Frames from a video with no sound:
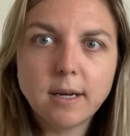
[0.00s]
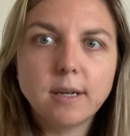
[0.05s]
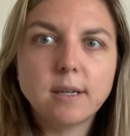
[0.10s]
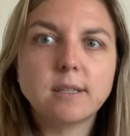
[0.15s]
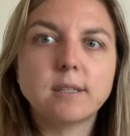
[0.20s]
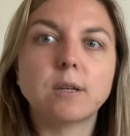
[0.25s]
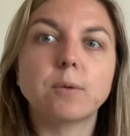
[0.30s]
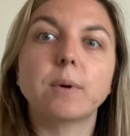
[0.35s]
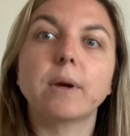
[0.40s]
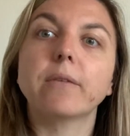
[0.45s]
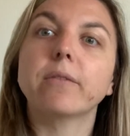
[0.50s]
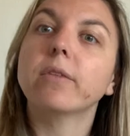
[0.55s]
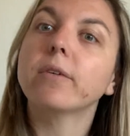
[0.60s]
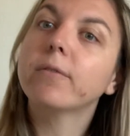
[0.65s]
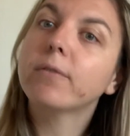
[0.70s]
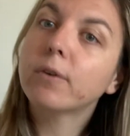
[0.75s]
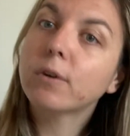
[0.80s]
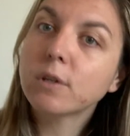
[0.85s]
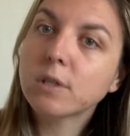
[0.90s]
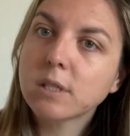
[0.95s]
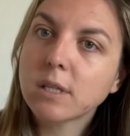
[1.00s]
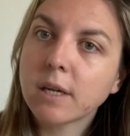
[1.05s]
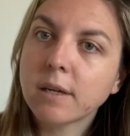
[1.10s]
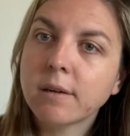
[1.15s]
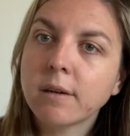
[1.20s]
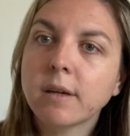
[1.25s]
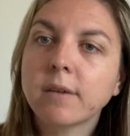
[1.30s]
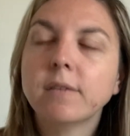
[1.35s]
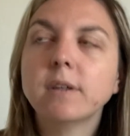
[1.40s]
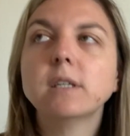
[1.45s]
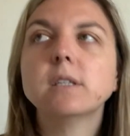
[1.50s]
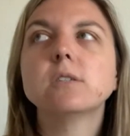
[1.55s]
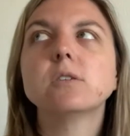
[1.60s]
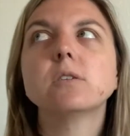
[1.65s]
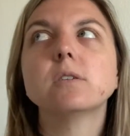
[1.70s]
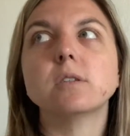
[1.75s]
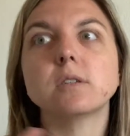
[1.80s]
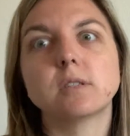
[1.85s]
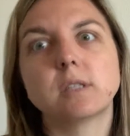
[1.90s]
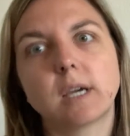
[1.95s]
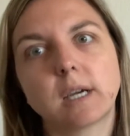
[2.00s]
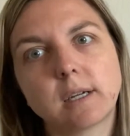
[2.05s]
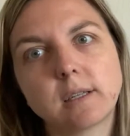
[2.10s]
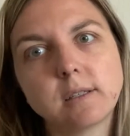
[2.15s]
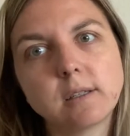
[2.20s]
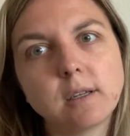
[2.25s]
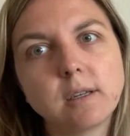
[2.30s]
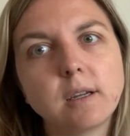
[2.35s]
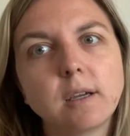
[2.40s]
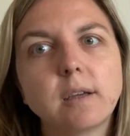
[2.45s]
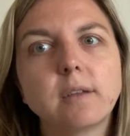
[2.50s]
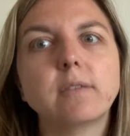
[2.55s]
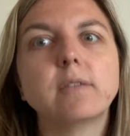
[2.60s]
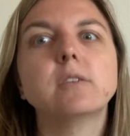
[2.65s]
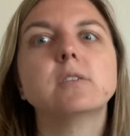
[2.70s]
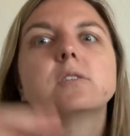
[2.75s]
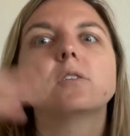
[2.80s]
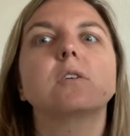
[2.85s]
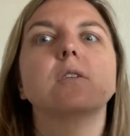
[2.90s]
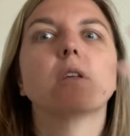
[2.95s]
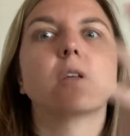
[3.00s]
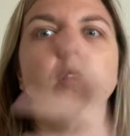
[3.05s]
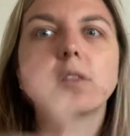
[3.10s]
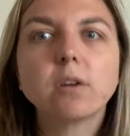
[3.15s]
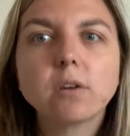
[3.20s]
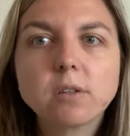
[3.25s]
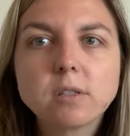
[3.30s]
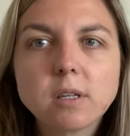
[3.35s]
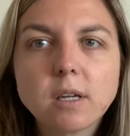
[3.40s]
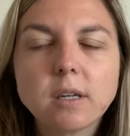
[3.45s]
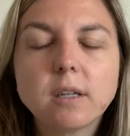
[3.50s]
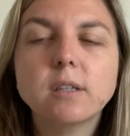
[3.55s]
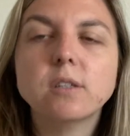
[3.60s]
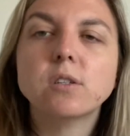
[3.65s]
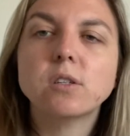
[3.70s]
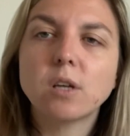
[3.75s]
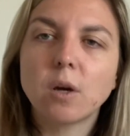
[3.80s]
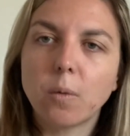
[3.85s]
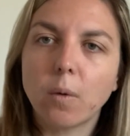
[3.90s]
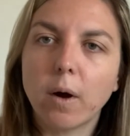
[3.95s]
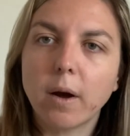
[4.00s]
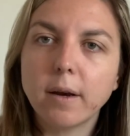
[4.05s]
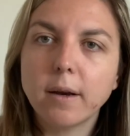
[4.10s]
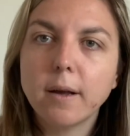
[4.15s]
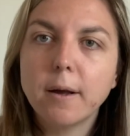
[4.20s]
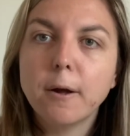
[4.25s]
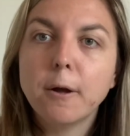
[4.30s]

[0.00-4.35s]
So we have the first Sunday of Easter, the second Sunday of Easter, the third Sunday, and so on.